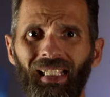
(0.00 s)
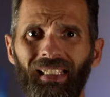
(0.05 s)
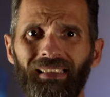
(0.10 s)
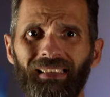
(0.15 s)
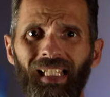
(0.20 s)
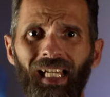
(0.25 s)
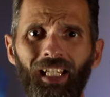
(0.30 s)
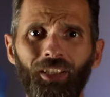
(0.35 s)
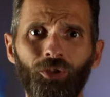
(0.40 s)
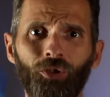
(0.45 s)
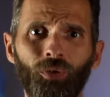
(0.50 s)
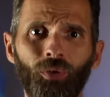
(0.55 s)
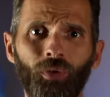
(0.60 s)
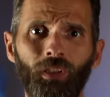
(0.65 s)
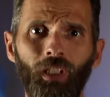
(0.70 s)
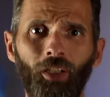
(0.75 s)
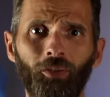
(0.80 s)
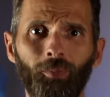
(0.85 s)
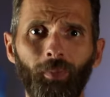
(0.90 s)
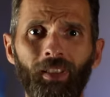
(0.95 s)
and national
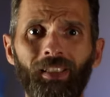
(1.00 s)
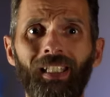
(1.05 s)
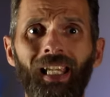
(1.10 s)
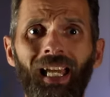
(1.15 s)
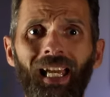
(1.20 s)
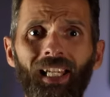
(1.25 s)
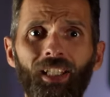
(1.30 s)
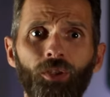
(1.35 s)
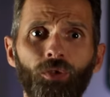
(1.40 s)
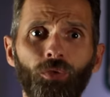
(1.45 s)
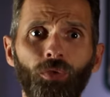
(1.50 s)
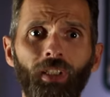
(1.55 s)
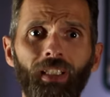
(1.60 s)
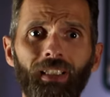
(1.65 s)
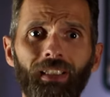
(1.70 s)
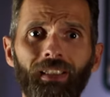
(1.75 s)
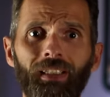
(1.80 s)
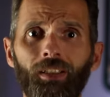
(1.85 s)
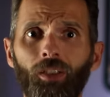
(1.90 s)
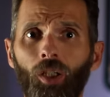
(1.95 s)
governments as
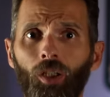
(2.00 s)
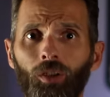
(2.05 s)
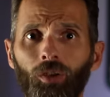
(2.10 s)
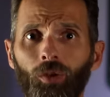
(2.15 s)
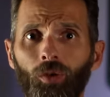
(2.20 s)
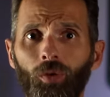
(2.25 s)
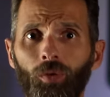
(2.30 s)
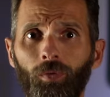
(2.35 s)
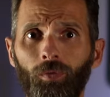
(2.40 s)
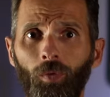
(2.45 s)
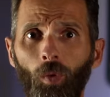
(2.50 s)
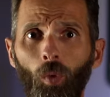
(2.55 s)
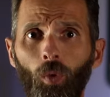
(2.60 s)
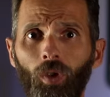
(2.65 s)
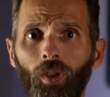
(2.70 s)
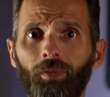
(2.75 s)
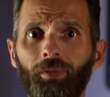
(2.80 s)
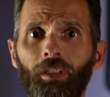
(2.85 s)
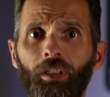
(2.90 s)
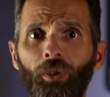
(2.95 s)
written in Article 4
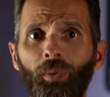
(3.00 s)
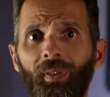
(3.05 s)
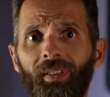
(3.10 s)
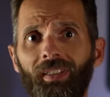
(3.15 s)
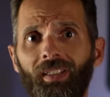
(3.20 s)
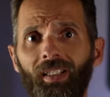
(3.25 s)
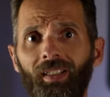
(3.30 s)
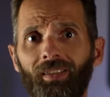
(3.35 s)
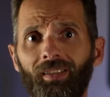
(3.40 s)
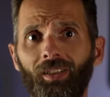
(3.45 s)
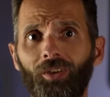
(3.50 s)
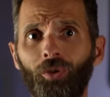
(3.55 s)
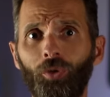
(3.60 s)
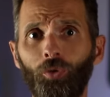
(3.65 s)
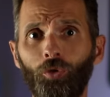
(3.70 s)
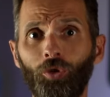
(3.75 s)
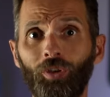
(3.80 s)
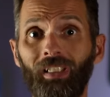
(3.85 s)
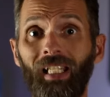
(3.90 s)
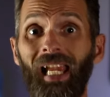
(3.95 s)
of the U.S.
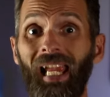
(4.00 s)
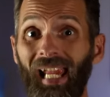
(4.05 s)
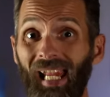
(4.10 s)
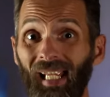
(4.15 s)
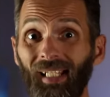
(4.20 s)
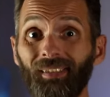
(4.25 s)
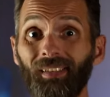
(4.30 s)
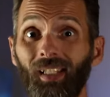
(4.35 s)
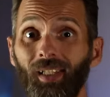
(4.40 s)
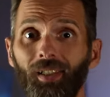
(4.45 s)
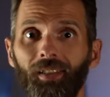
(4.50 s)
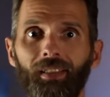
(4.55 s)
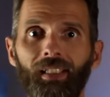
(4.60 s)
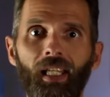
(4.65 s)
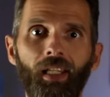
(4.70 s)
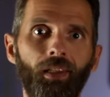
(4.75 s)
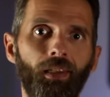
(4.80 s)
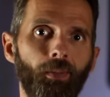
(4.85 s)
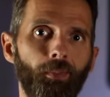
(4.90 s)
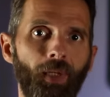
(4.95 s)
Constitution and the
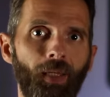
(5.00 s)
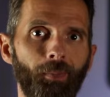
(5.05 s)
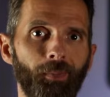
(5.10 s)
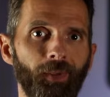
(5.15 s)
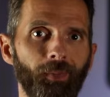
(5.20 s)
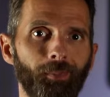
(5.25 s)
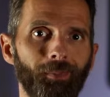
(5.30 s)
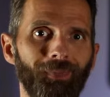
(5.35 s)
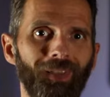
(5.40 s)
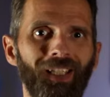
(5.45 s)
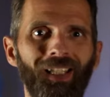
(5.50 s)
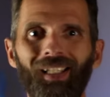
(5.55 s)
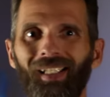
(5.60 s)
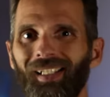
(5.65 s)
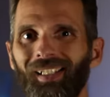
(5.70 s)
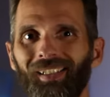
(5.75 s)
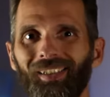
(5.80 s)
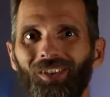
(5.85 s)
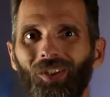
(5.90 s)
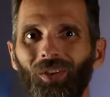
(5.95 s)
10th Amendment.
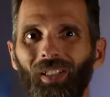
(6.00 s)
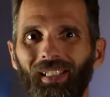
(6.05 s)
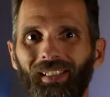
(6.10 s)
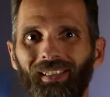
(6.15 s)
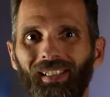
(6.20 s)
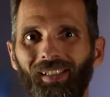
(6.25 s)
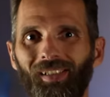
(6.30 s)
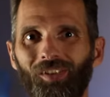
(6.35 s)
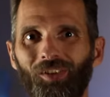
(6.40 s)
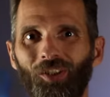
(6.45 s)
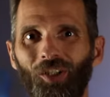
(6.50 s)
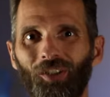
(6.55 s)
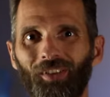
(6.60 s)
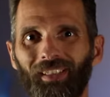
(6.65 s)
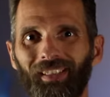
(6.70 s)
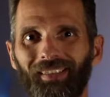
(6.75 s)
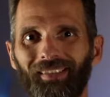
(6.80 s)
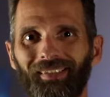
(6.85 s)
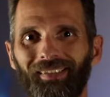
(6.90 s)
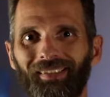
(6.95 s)
So let's get started.